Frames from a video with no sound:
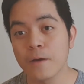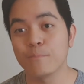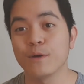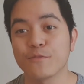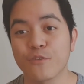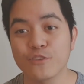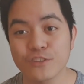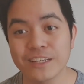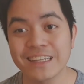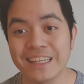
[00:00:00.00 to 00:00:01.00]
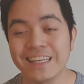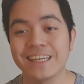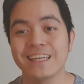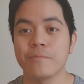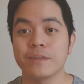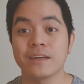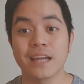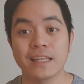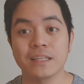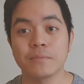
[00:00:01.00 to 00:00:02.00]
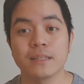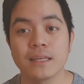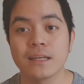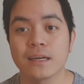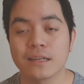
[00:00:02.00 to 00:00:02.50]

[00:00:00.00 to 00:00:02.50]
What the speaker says: But fortunately, they granted me direct